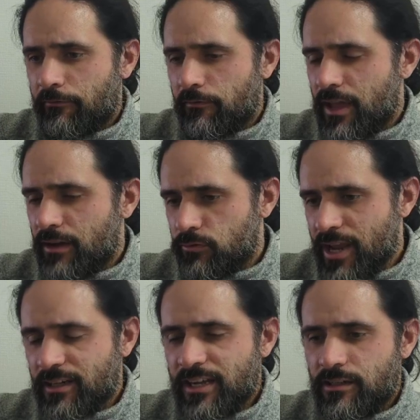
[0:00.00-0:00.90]

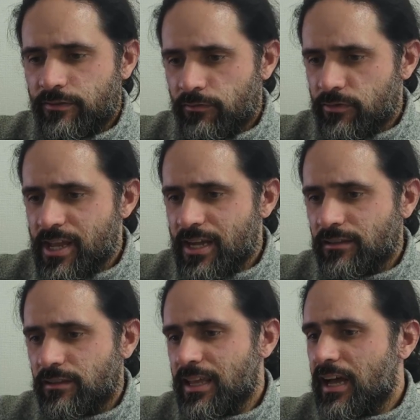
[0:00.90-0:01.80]
React Native and React.
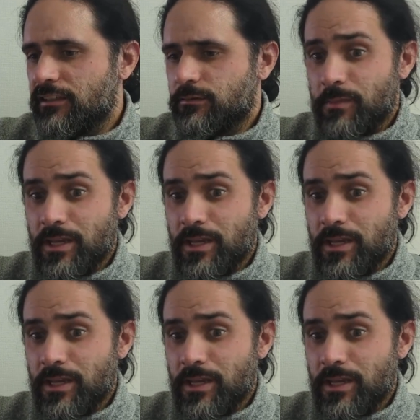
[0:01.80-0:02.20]
And they asked me